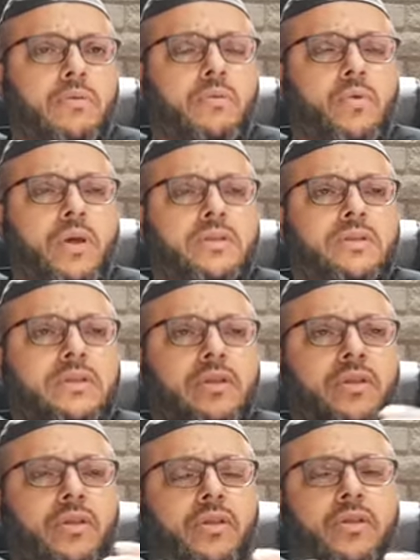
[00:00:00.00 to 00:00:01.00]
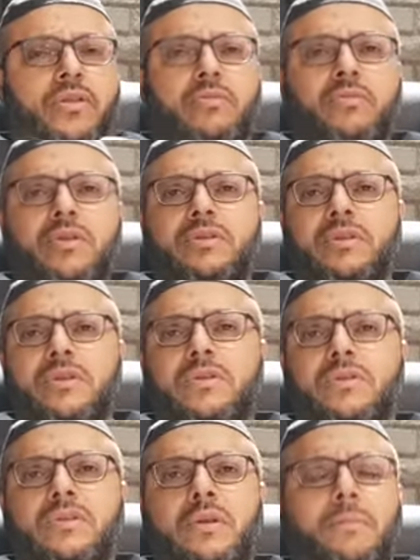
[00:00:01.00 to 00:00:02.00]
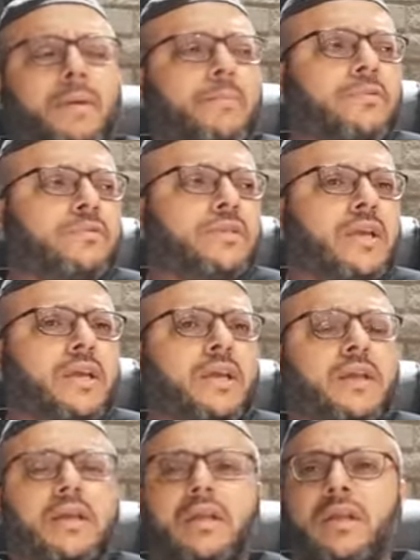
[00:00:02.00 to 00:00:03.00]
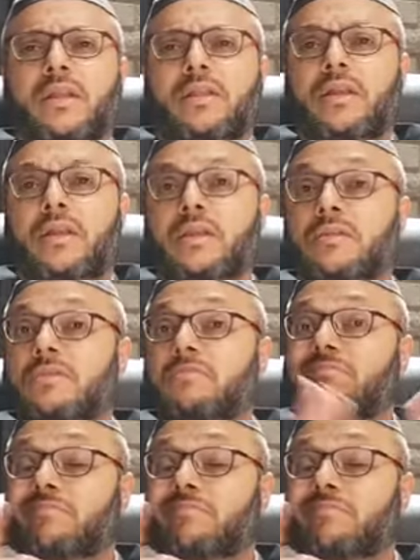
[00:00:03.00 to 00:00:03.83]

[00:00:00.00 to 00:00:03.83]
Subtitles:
what's the reason you see people saying this